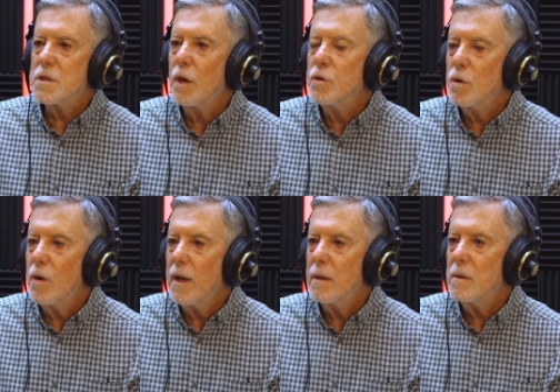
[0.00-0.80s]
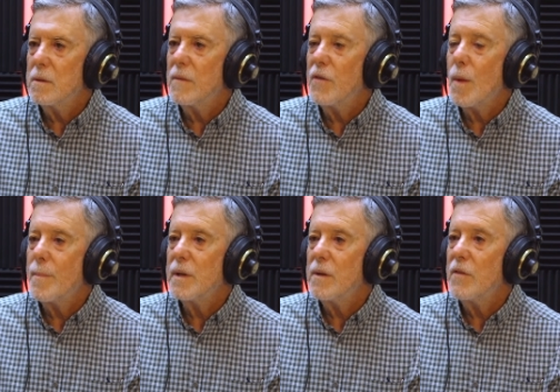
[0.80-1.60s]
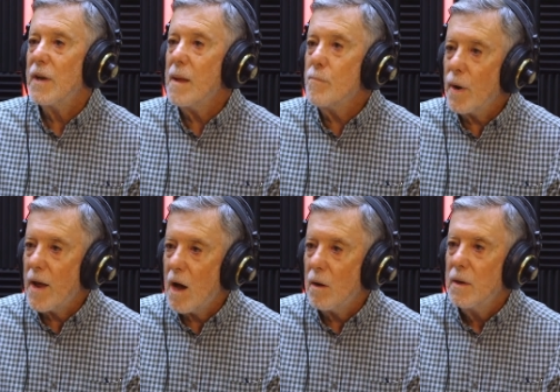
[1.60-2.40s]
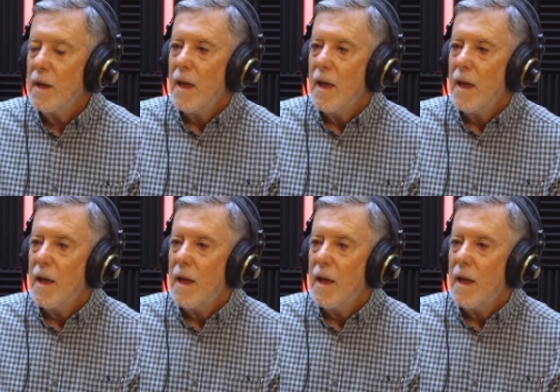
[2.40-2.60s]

So during the development of an embryo,